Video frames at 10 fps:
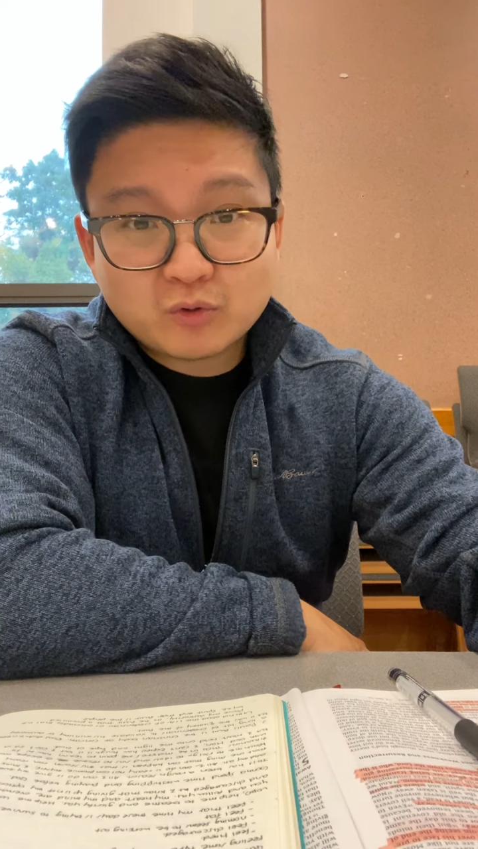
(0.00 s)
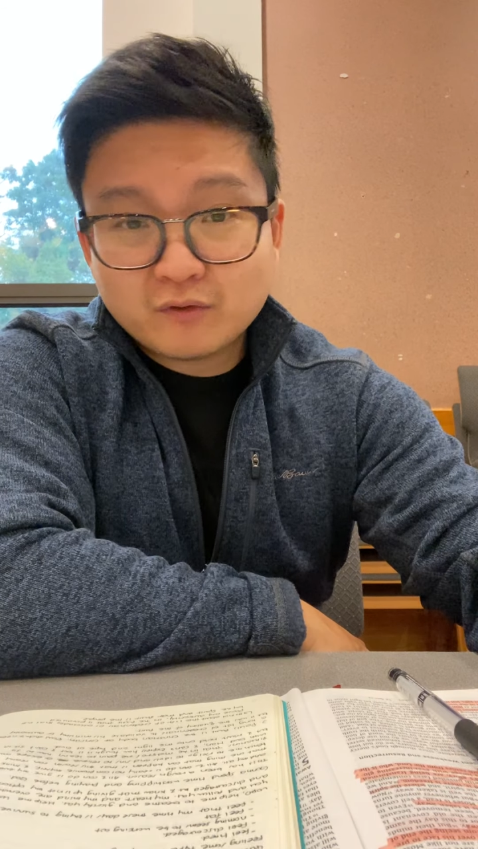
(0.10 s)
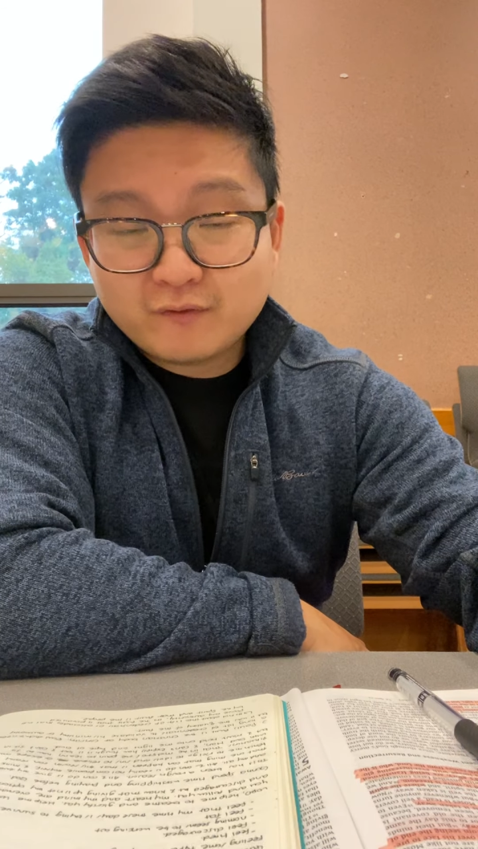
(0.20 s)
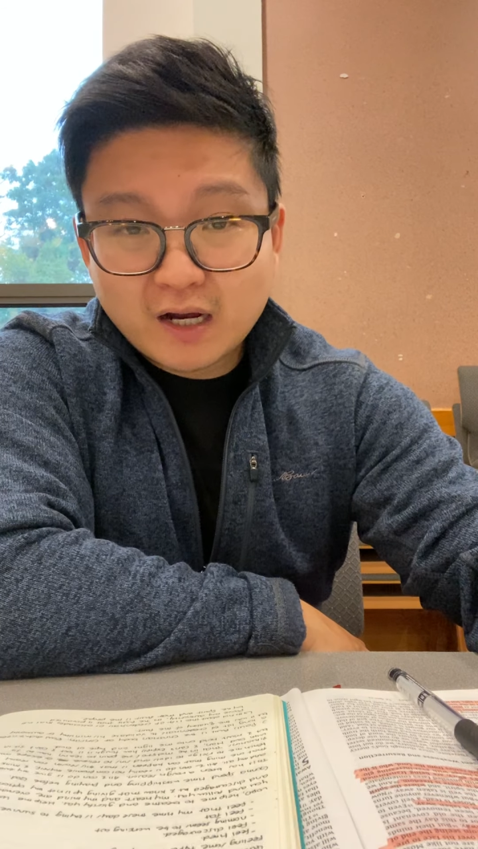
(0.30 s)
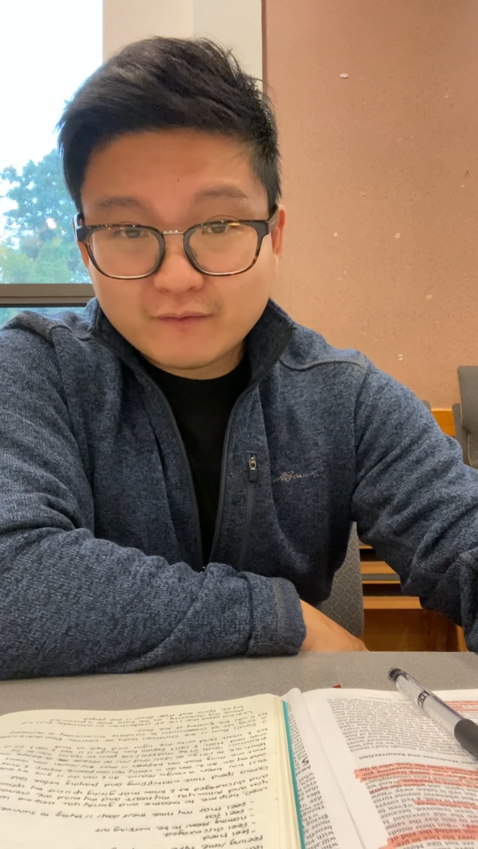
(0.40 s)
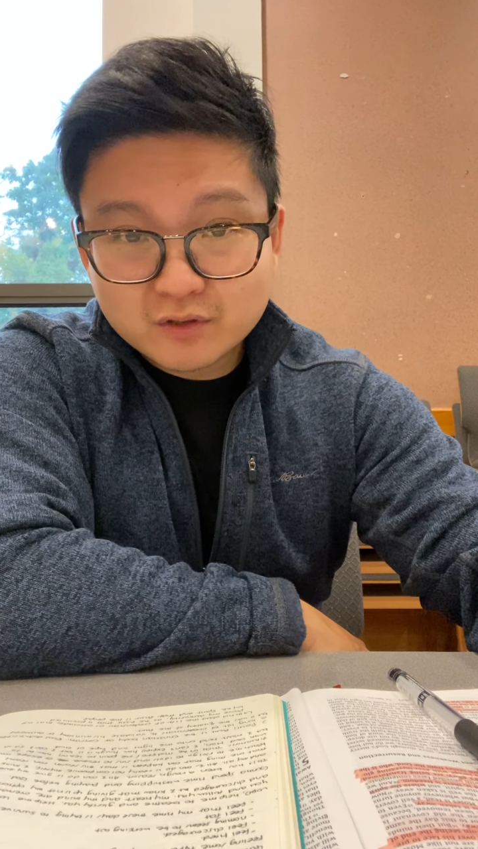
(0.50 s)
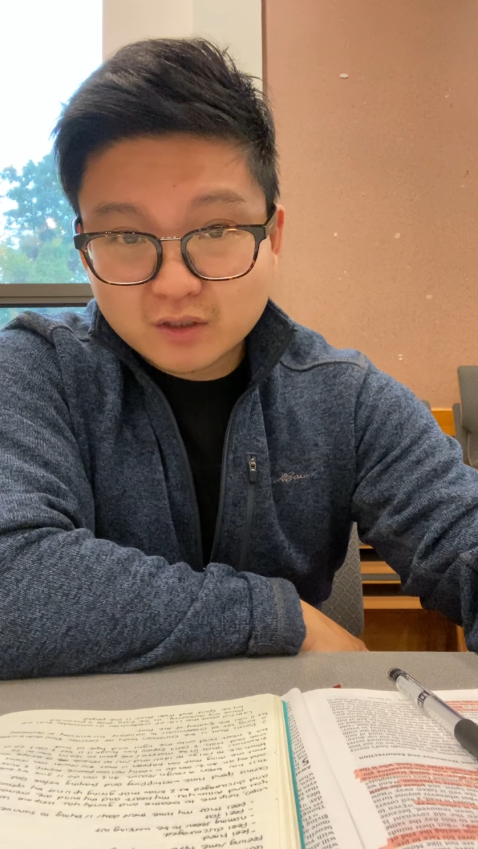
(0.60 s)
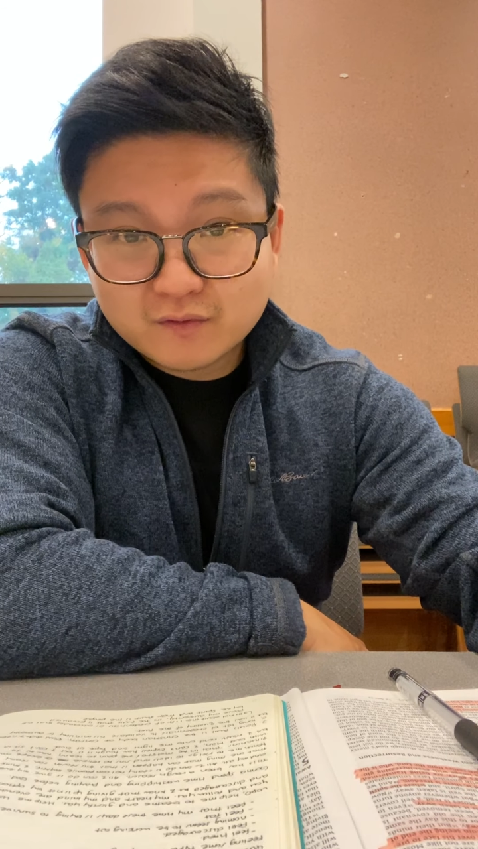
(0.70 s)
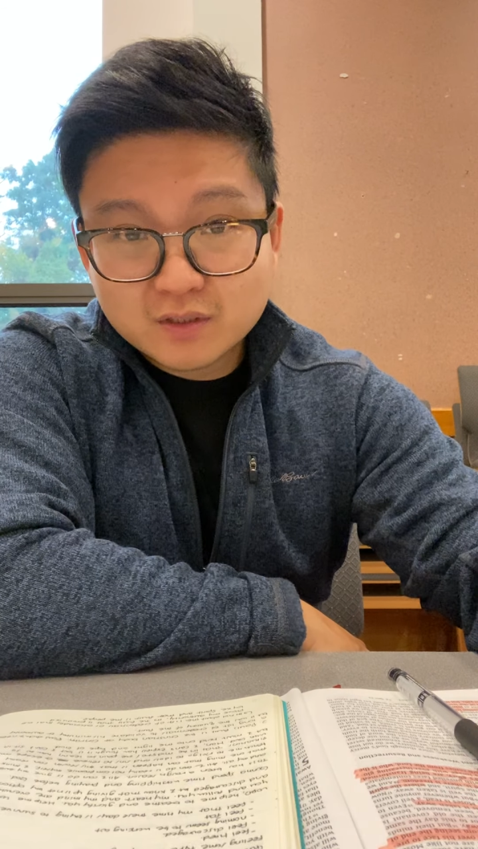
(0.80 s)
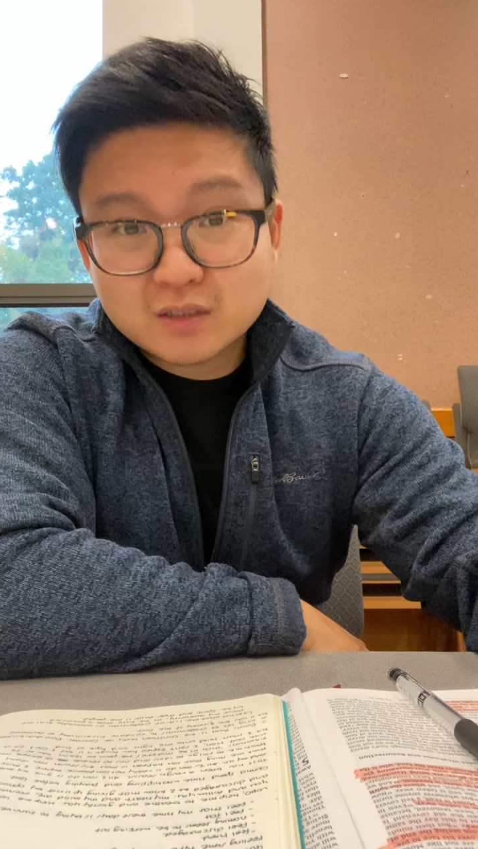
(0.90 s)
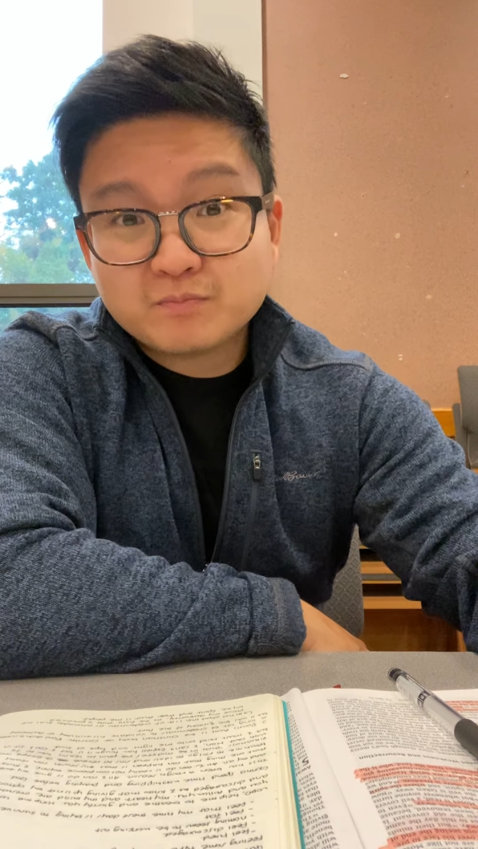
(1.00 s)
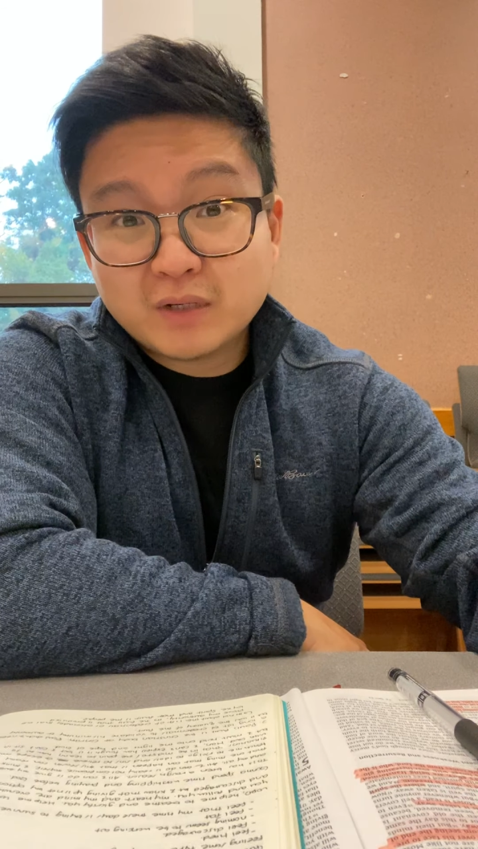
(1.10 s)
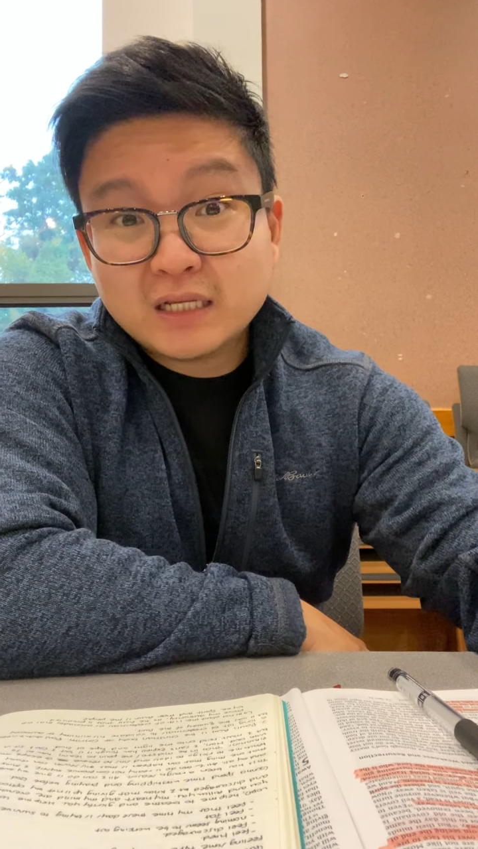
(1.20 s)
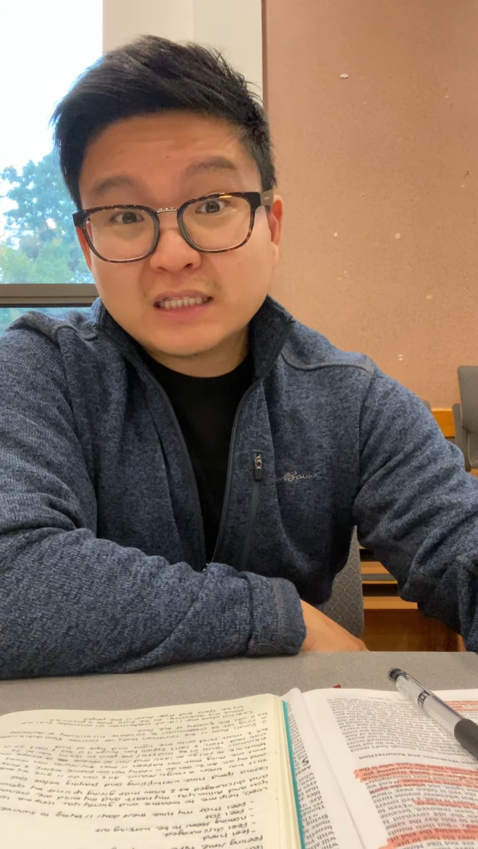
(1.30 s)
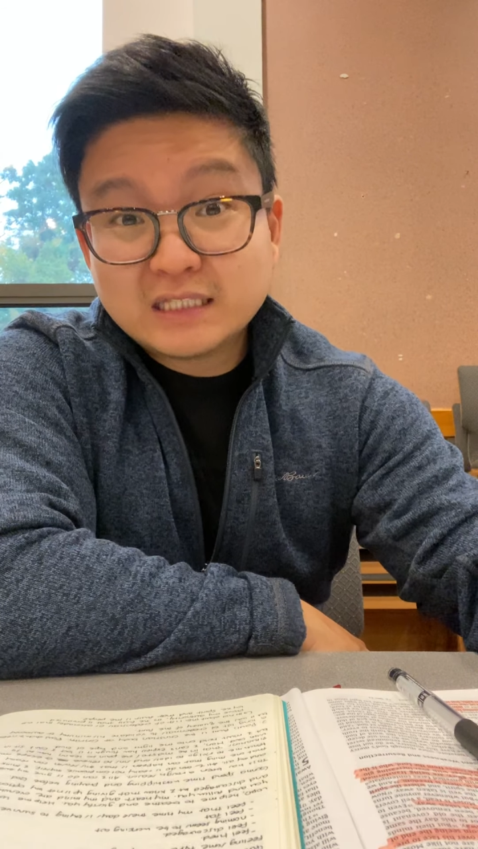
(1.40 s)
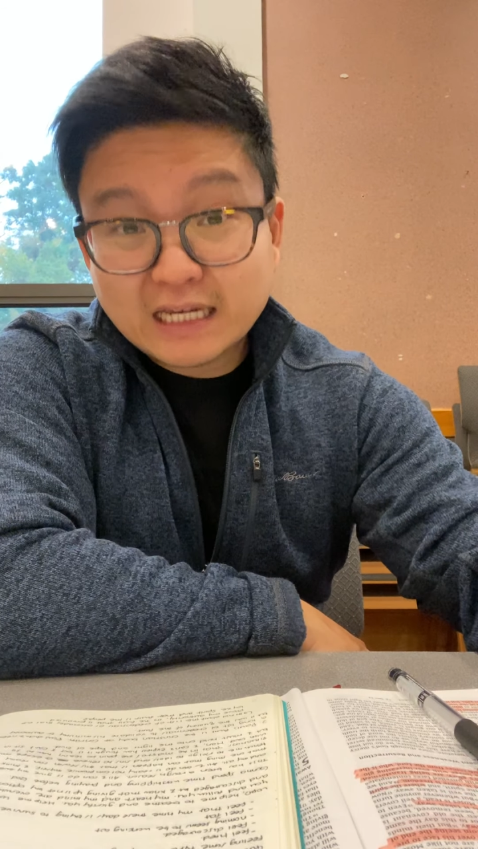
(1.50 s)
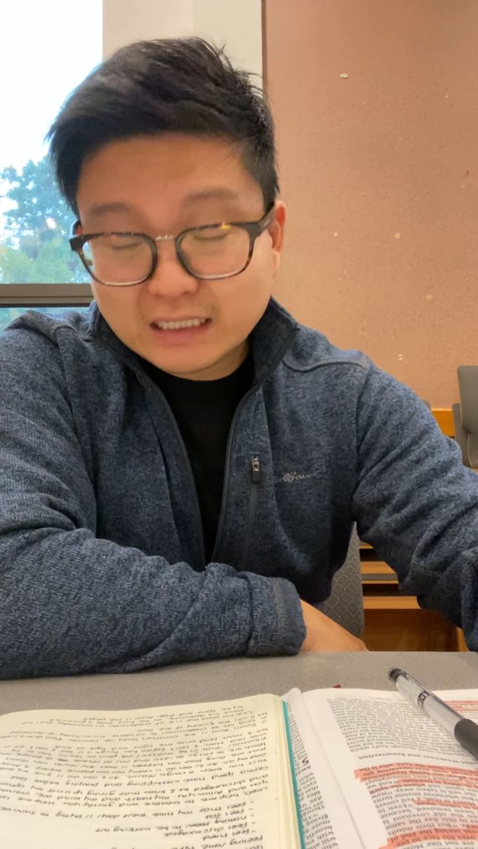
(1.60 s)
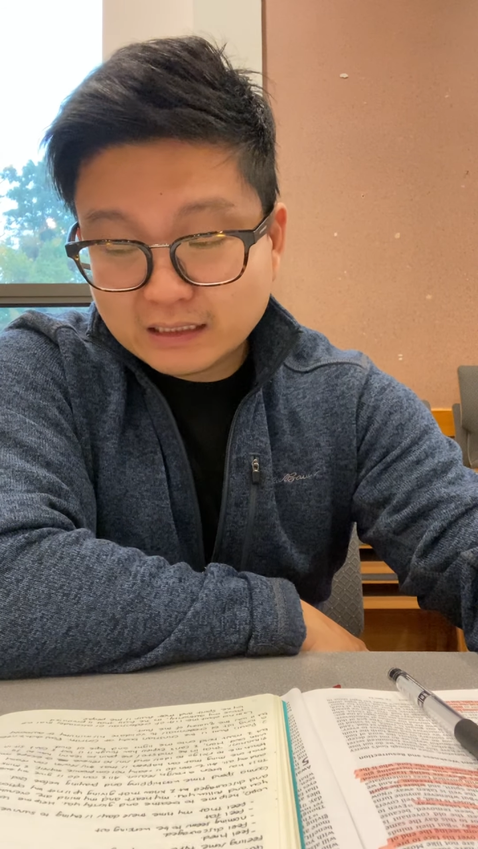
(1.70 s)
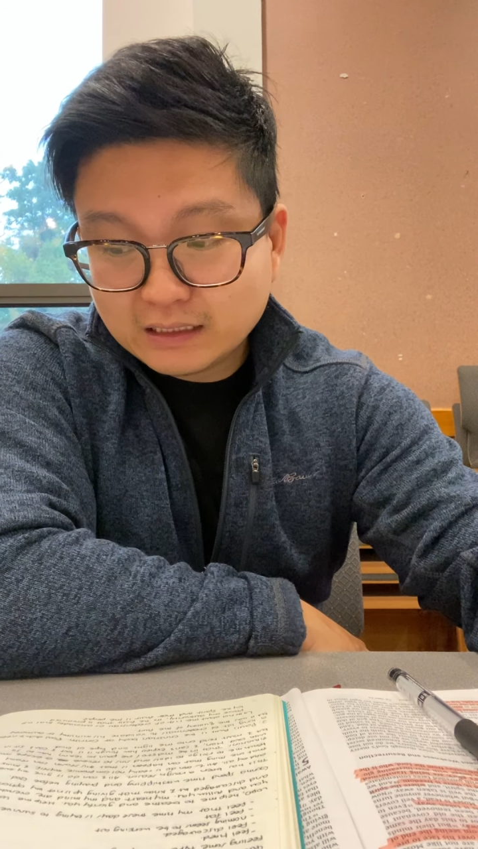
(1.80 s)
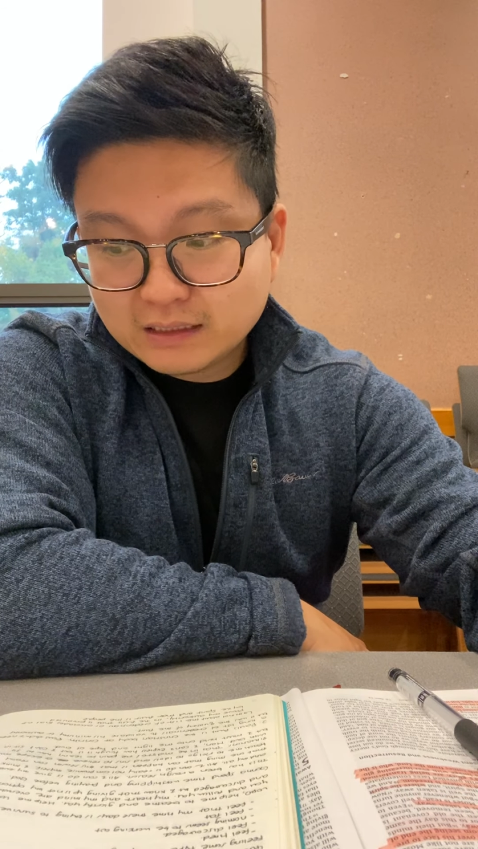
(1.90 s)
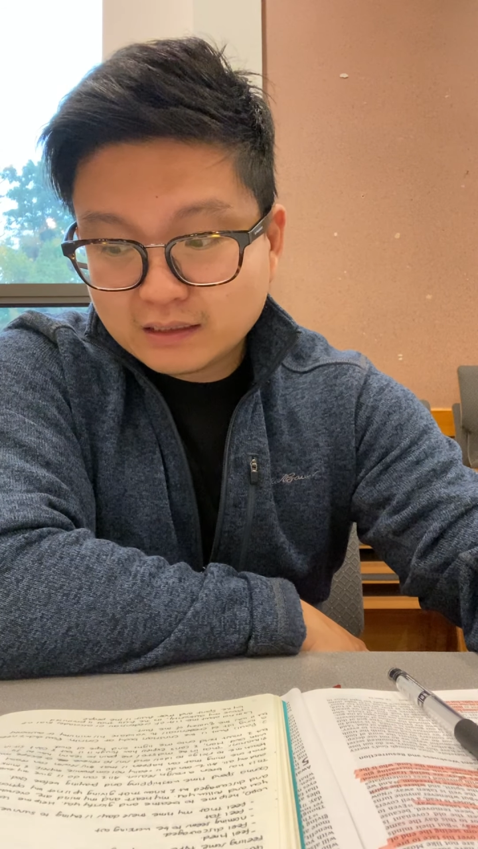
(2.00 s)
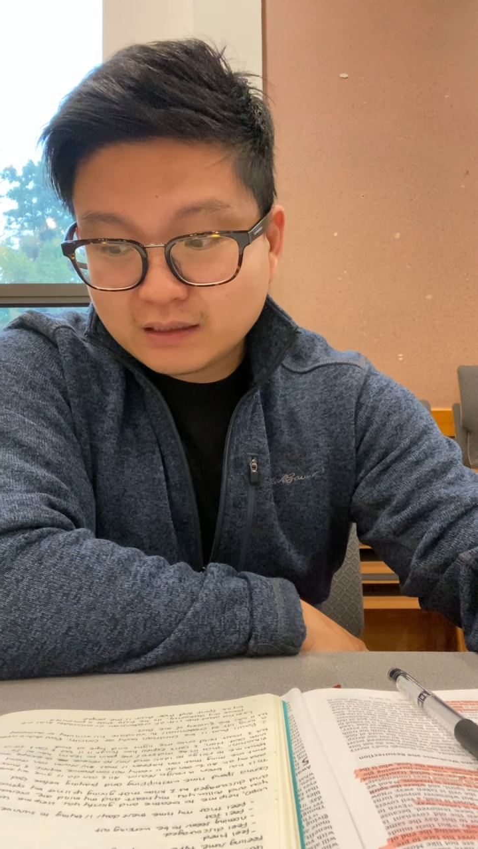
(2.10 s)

or revival services, but daily.